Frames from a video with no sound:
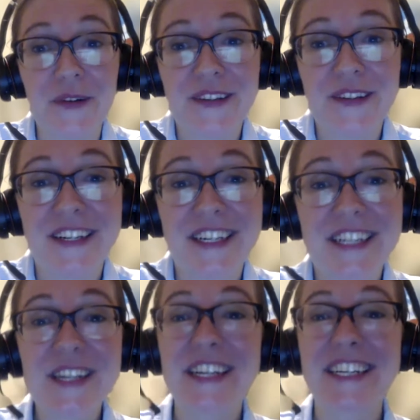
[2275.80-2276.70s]
that's
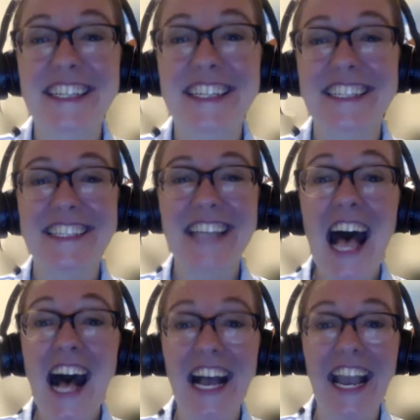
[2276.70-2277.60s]
Canva. Yeah,
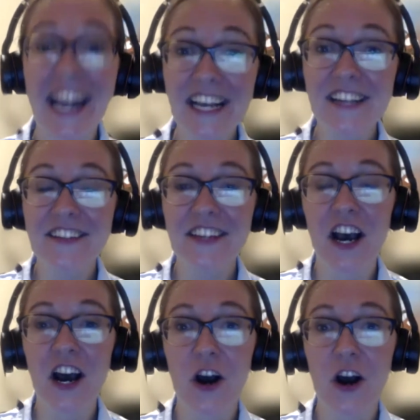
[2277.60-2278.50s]
and
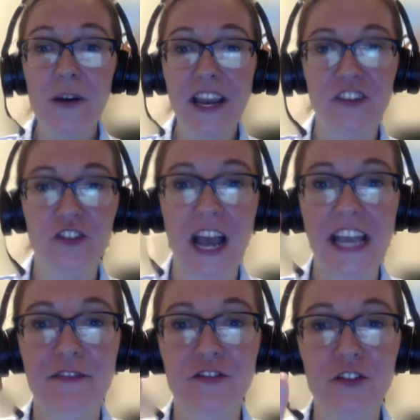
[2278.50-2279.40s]
uh, okay, low, I
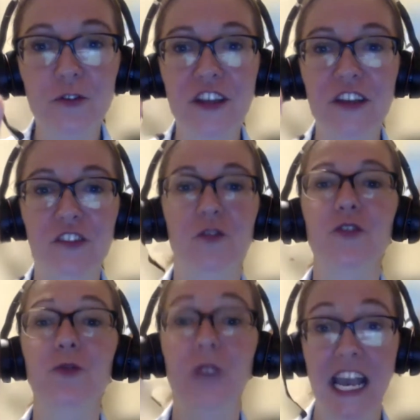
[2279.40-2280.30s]
have two things for you,
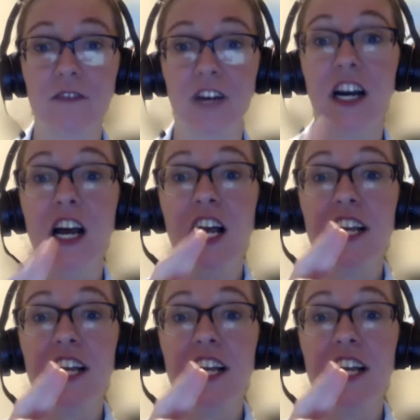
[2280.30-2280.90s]
Canva. Low,